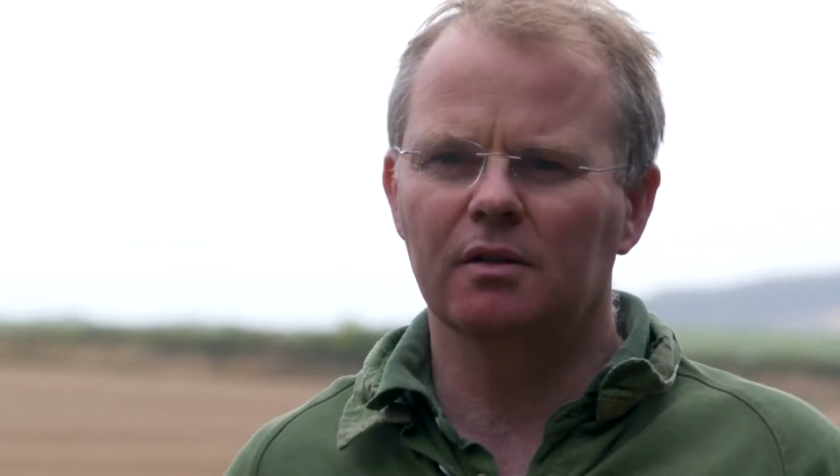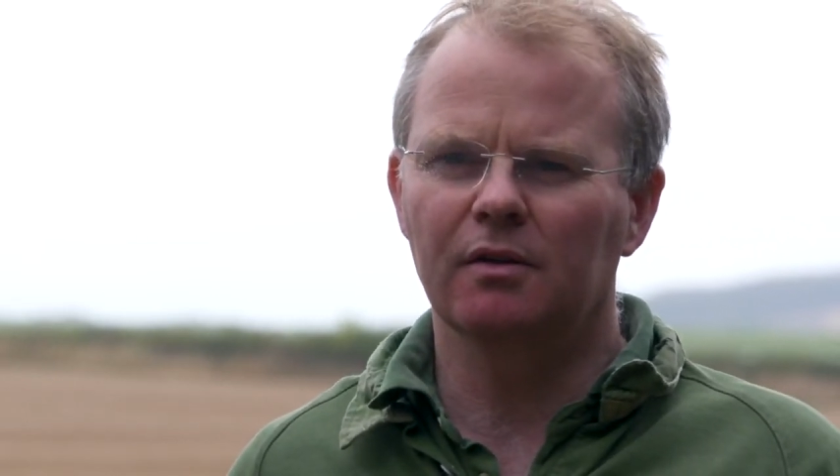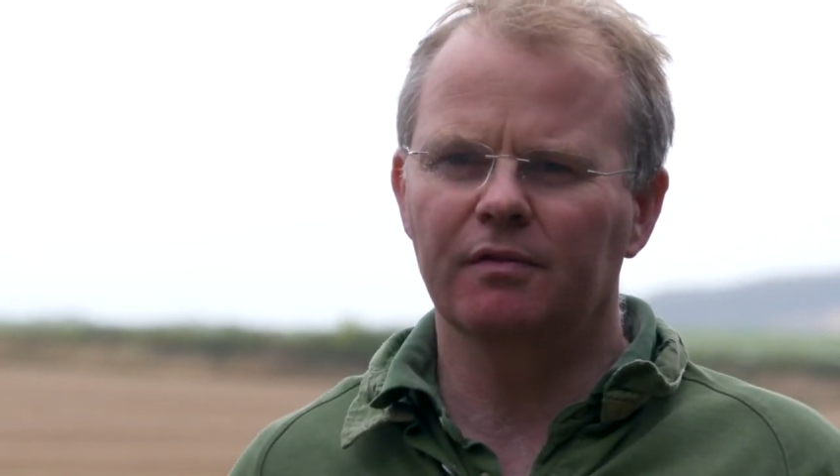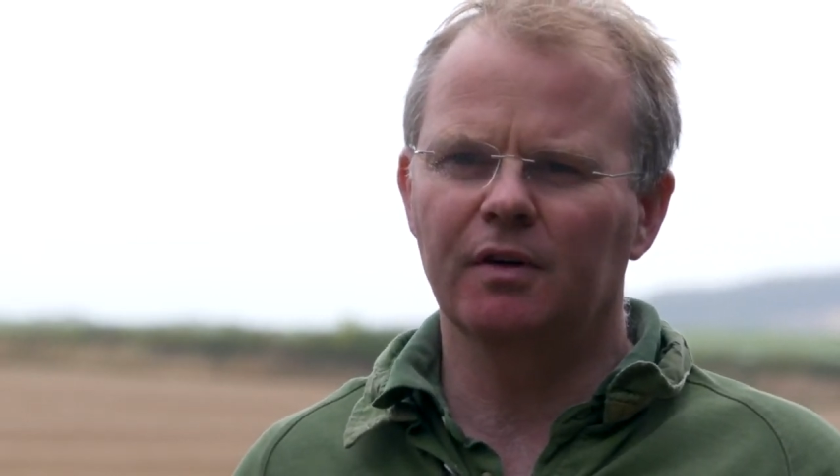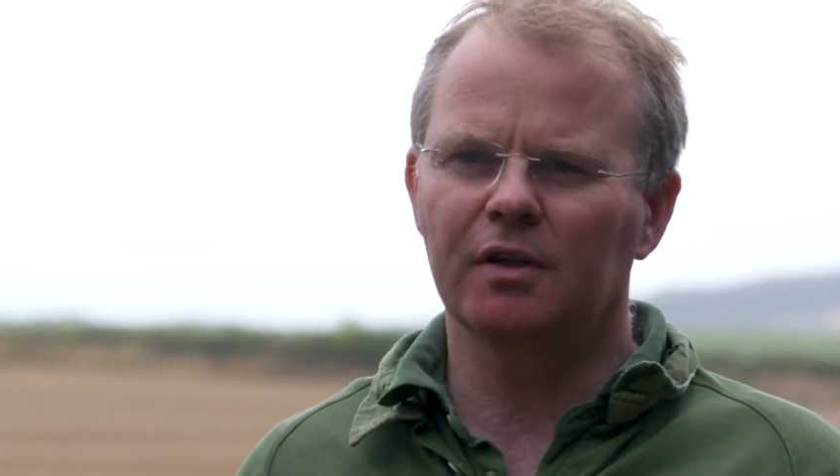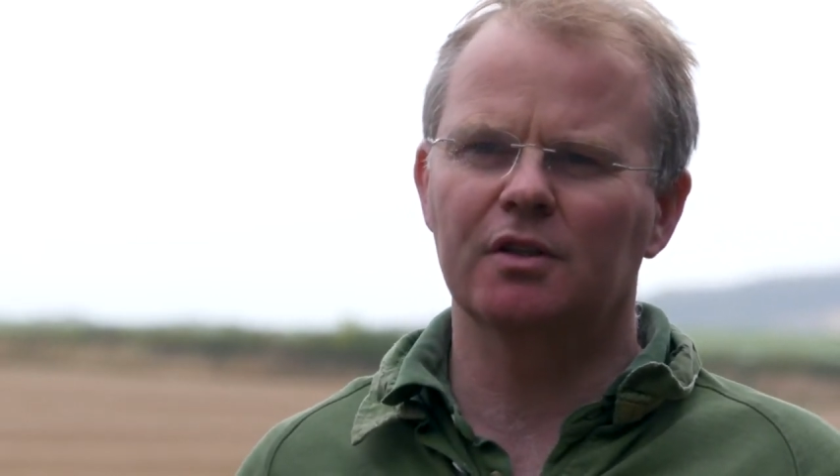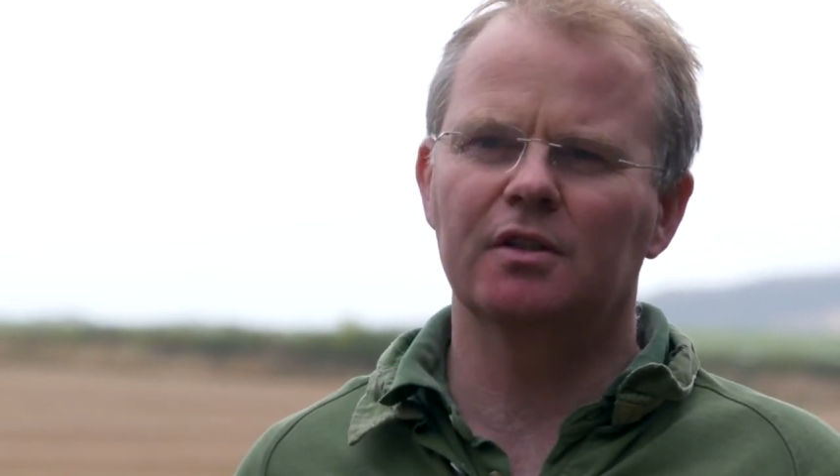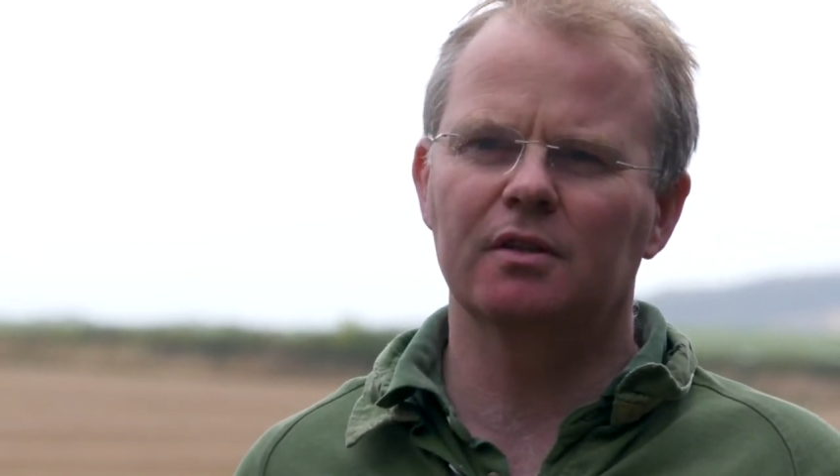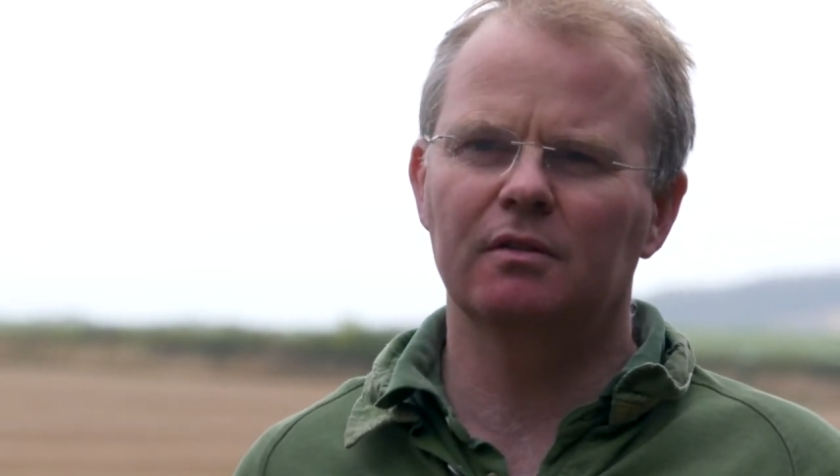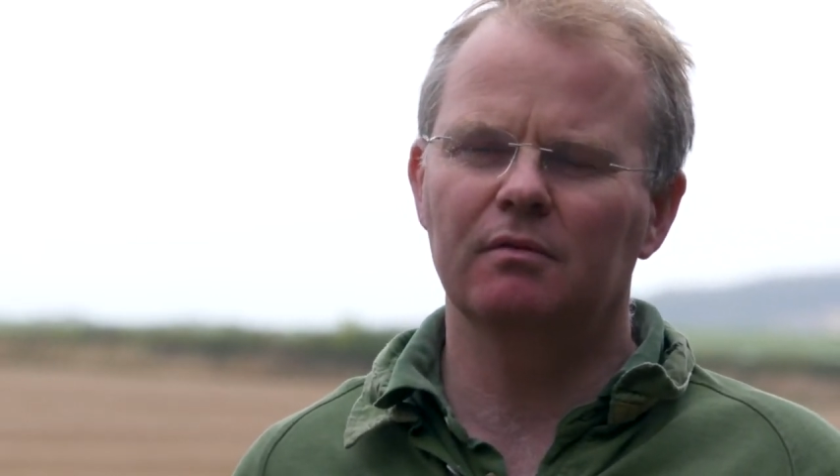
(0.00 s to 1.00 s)
the
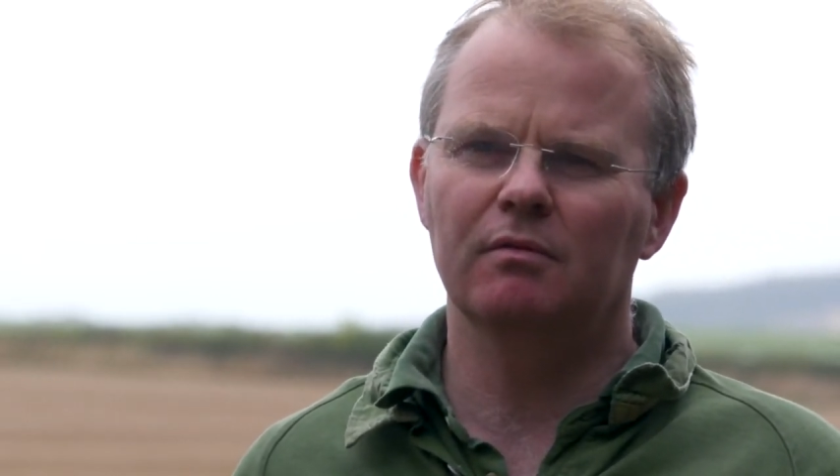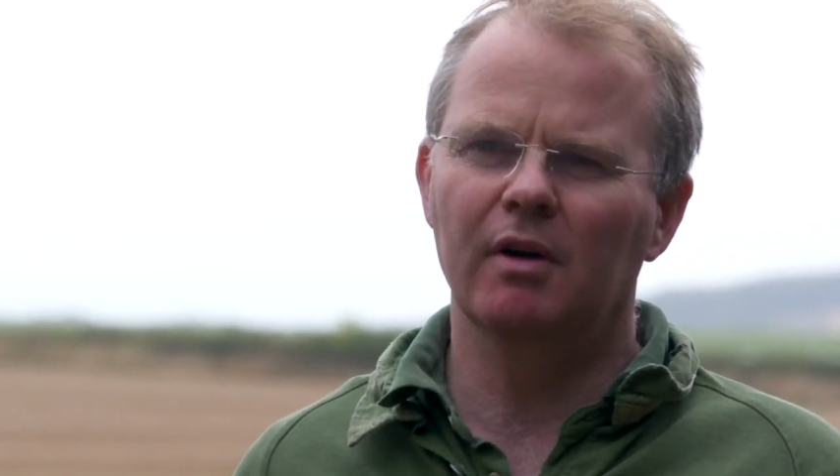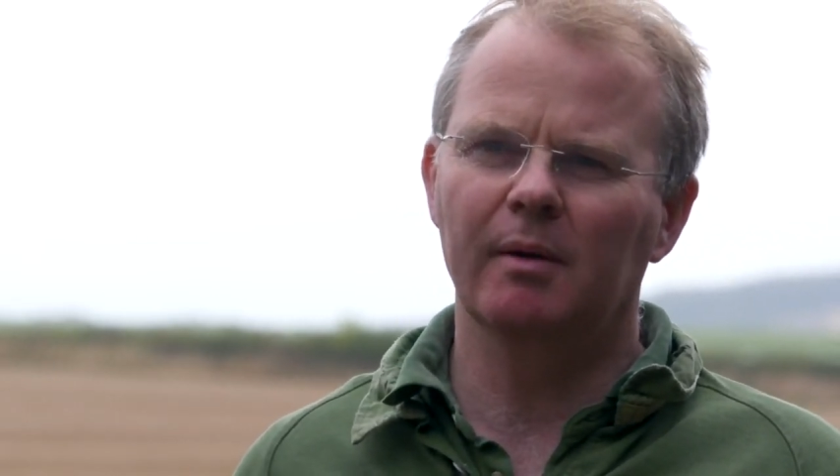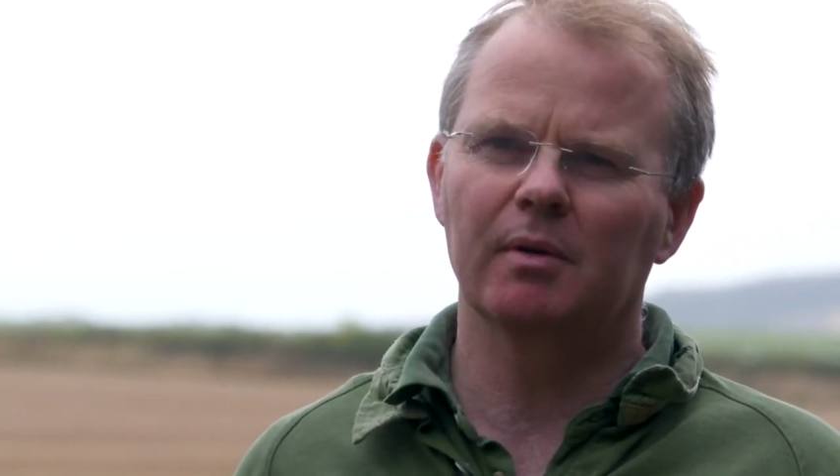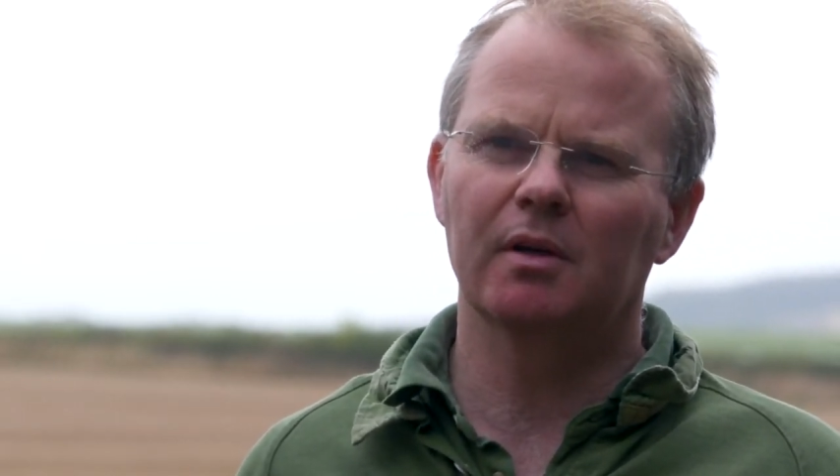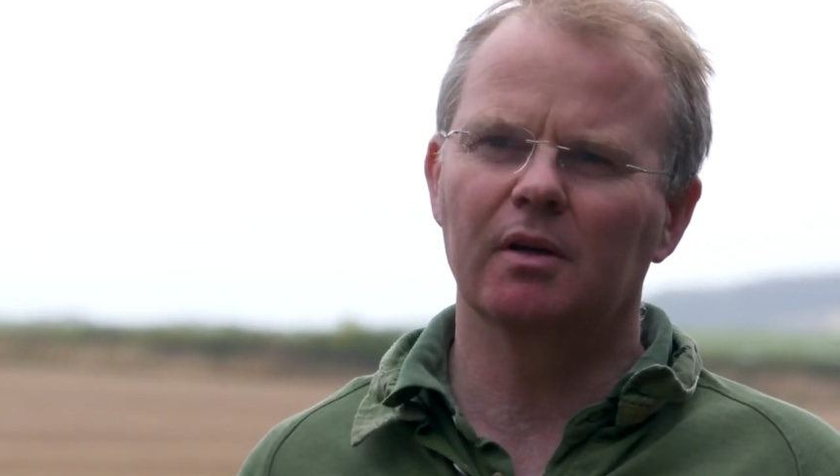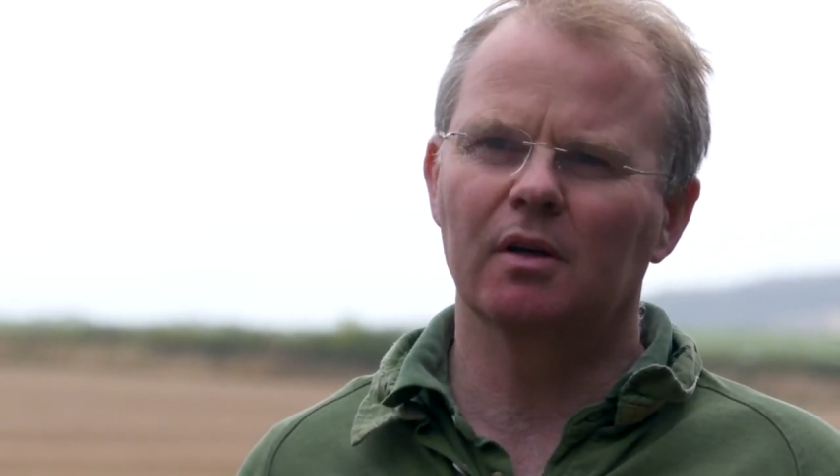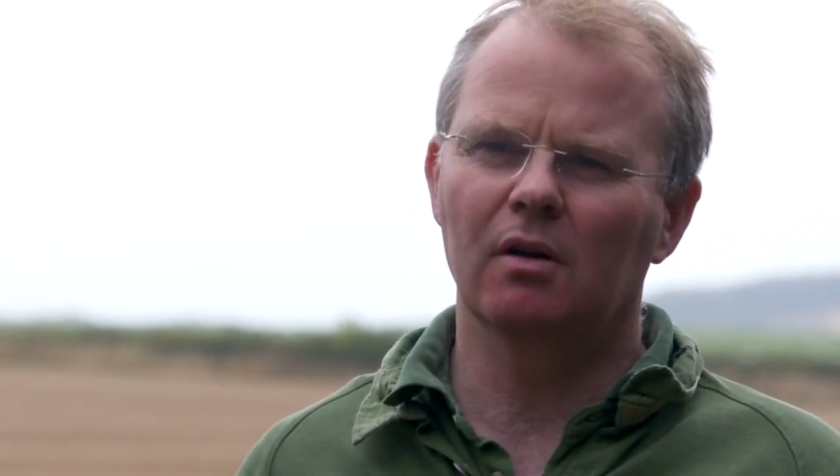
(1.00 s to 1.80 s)
first replicate